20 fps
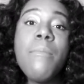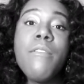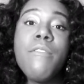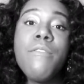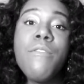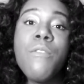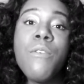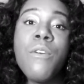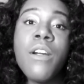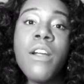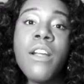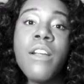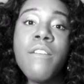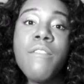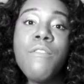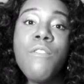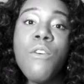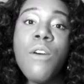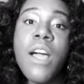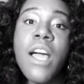4
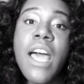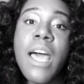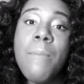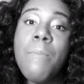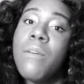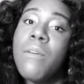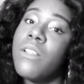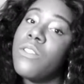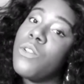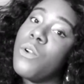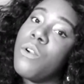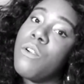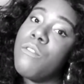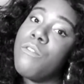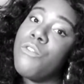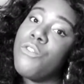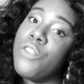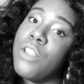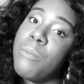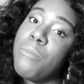for an
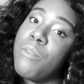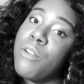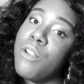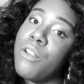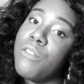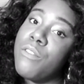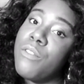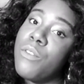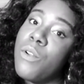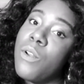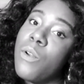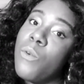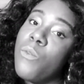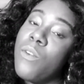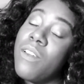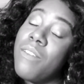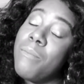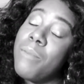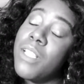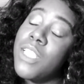epidural-free birth
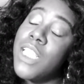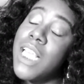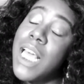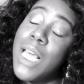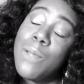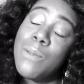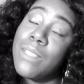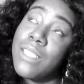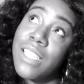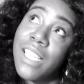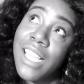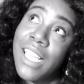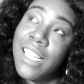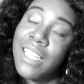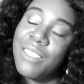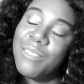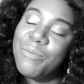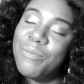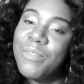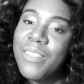with
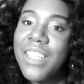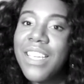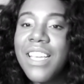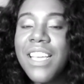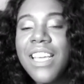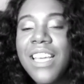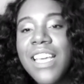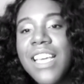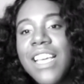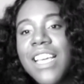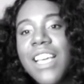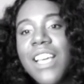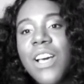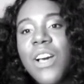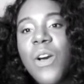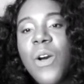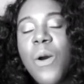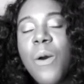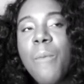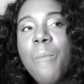Pitocin.
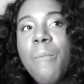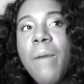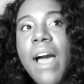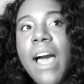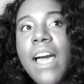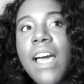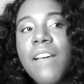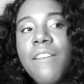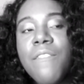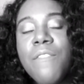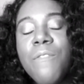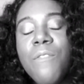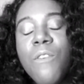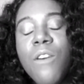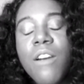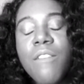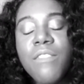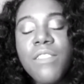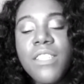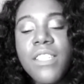My
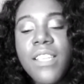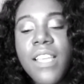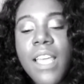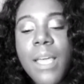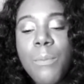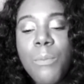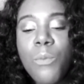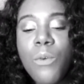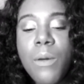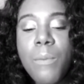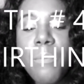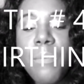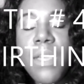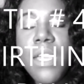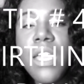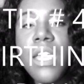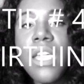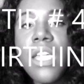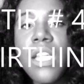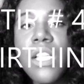4th tip would
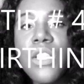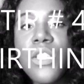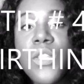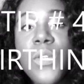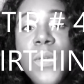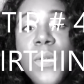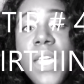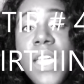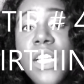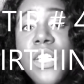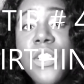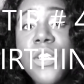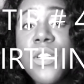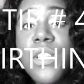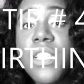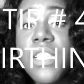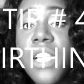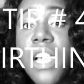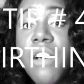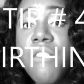be to get
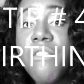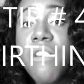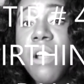yourself